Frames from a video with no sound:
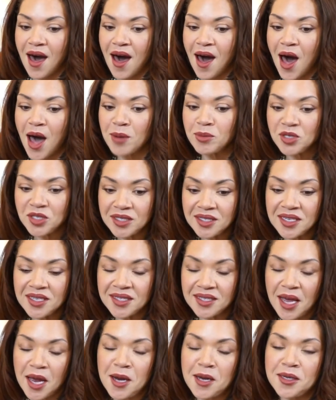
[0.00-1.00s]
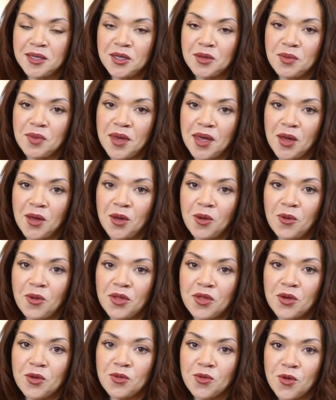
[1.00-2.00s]
I'm just excited to be
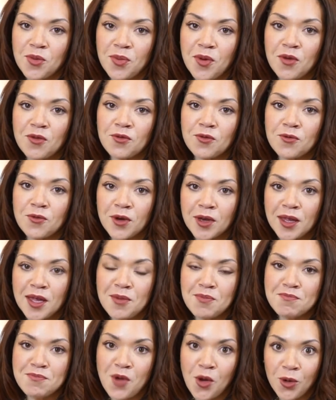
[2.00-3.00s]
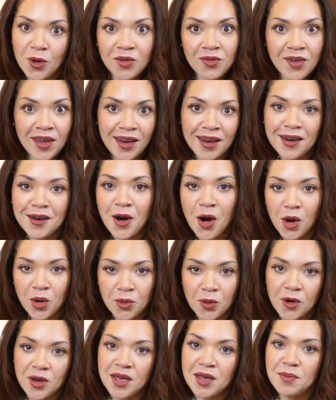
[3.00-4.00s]
with a group of really motivated,
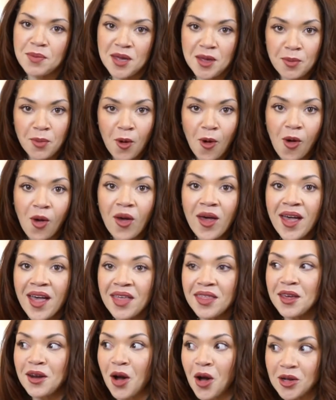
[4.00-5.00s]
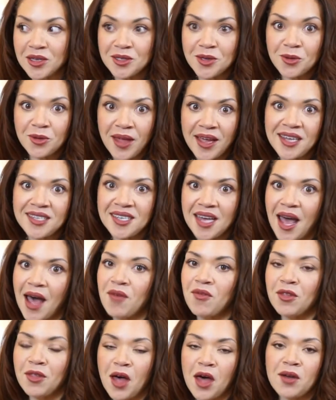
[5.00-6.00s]
hardworking people that also like to
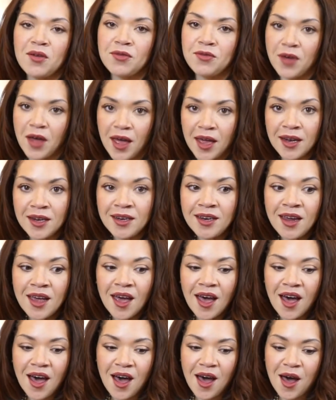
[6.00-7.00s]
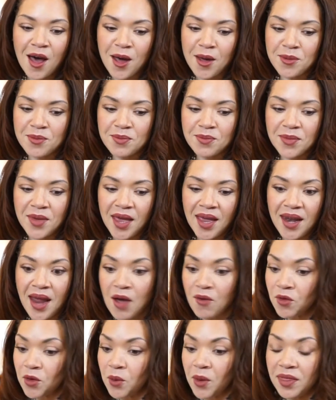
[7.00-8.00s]
have a lot of fun. And
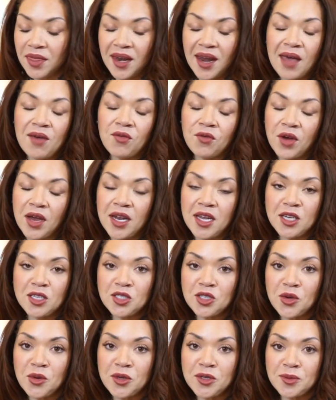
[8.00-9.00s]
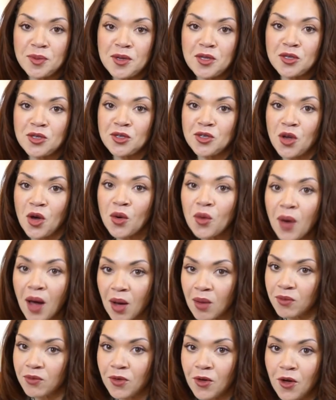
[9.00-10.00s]
everyone that I've ran into has been so
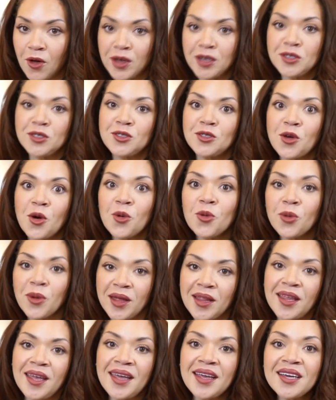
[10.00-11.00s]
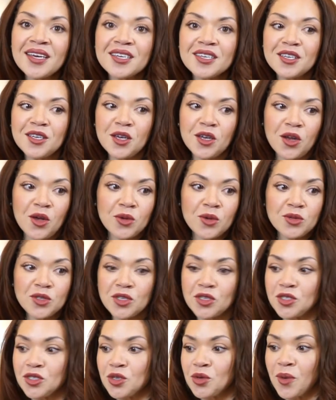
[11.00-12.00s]
helpful and so willing, you know, to
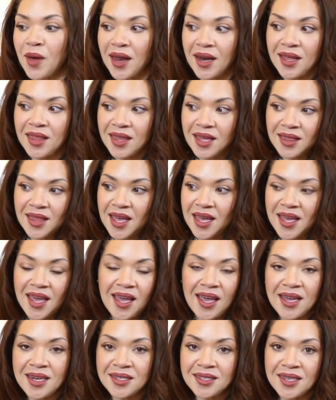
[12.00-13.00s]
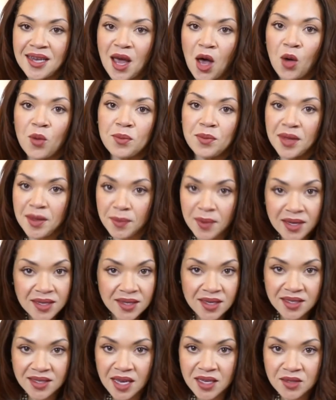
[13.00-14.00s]
do anything they can to help me be
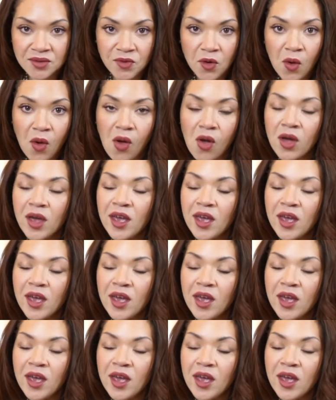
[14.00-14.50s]
successful.